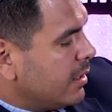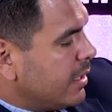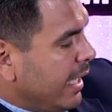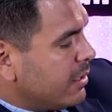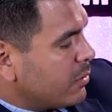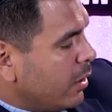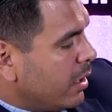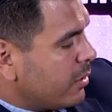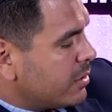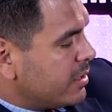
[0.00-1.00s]
Dinosaur
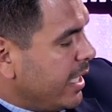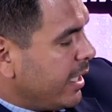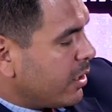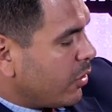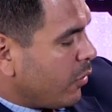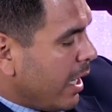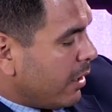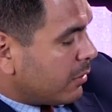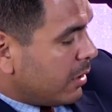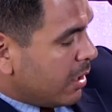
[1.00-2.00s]
hunters dig in the
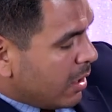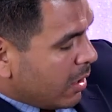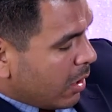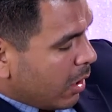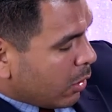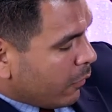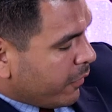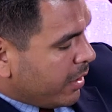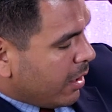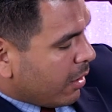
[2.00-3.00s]
ground. All
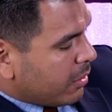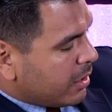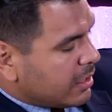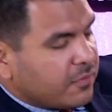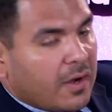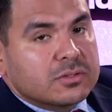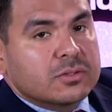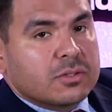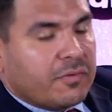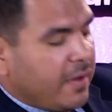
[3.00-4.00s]
over the earth, these
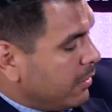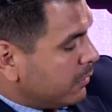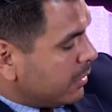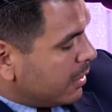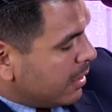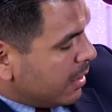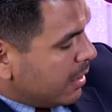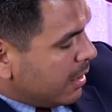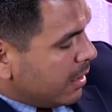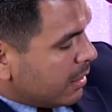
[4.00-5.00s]
fossils are found.
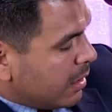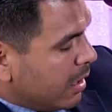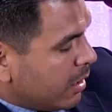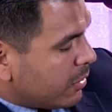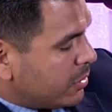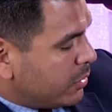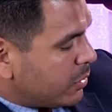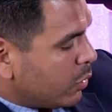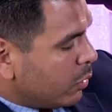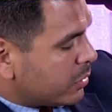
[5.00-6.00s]
The hunters use
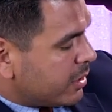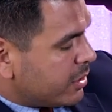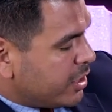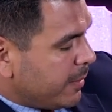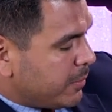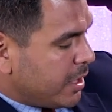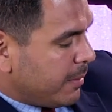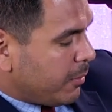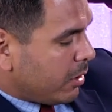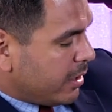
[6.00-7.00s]
tools to
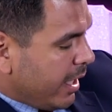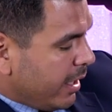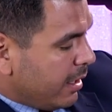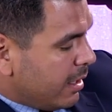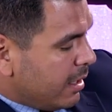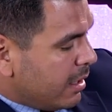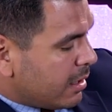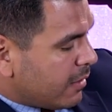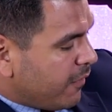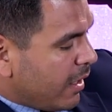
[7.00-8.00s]
chip all day.
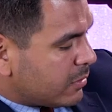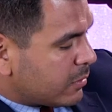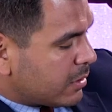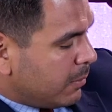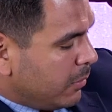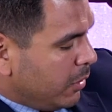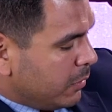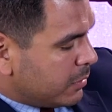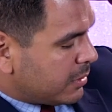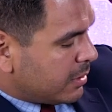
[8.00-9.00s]
The fossils come
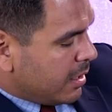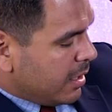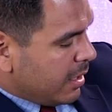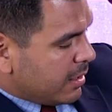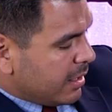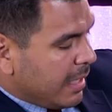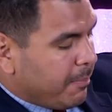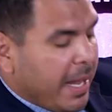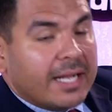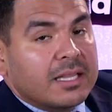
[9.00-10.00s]
loose, then they
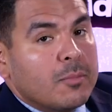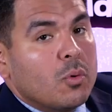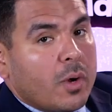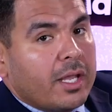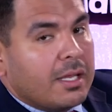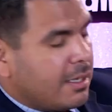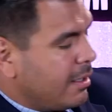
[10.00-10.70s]
pack them away.